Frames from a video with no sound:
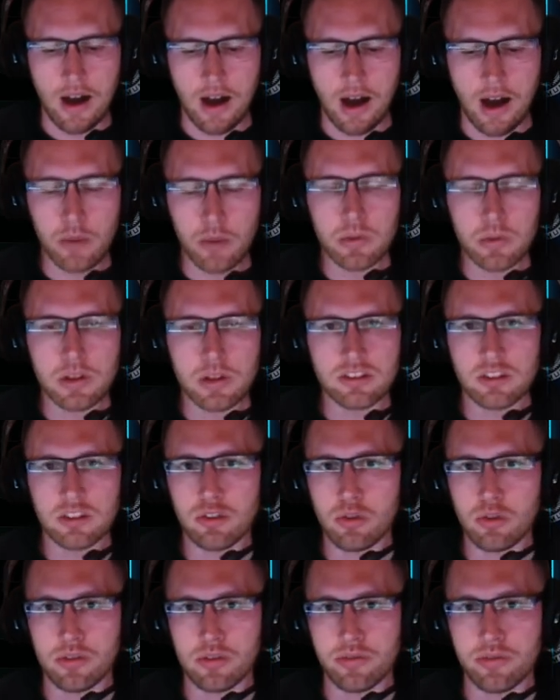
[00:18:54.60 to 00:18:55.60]
would like to
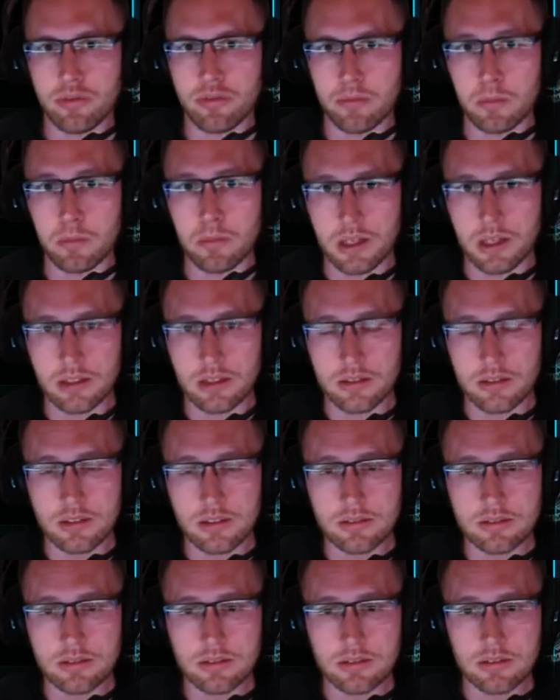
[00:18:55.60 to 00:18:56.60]
use it for
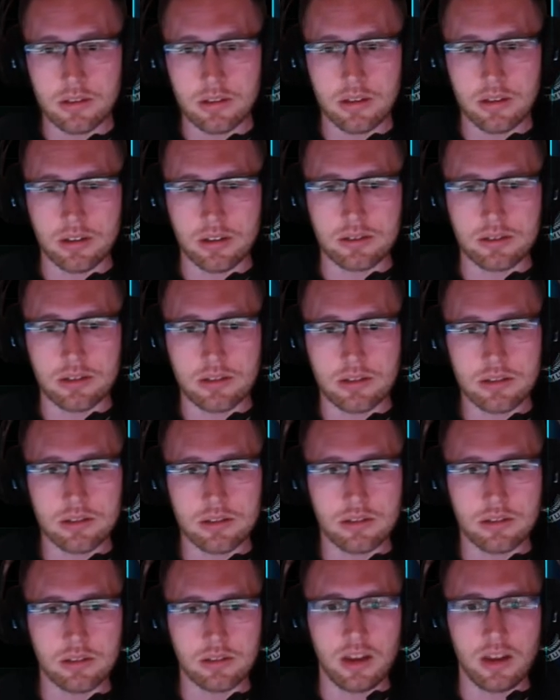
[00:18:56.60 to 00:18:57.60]
mining and
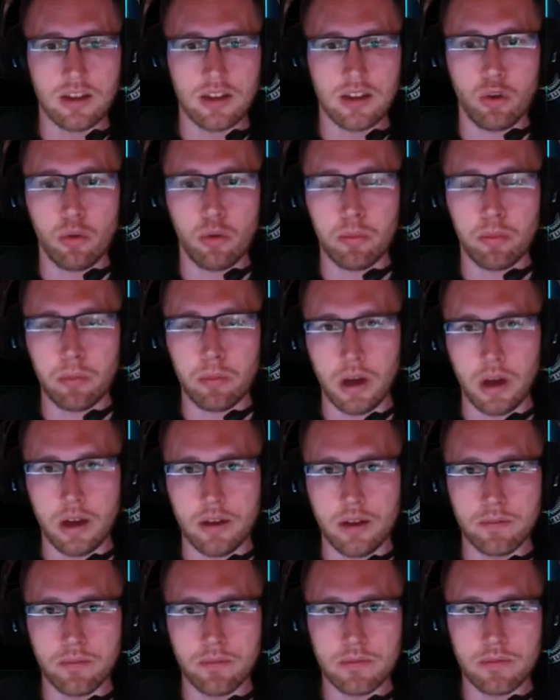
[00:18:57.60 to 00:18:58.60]
the less combat
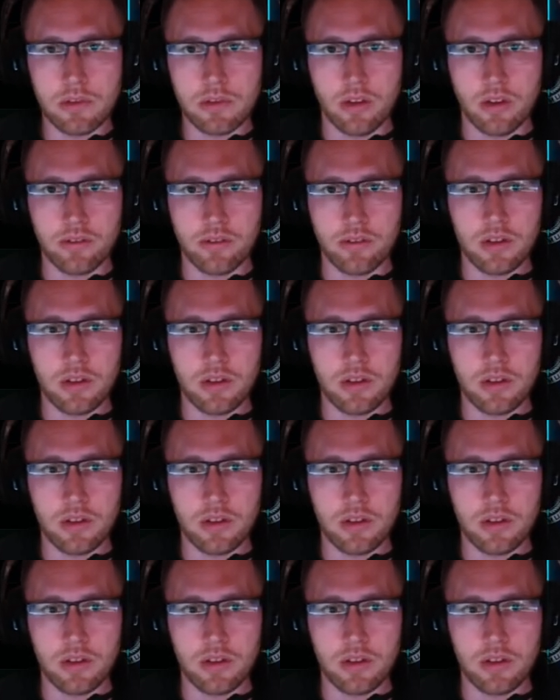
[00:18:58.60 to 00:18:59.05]
stuff.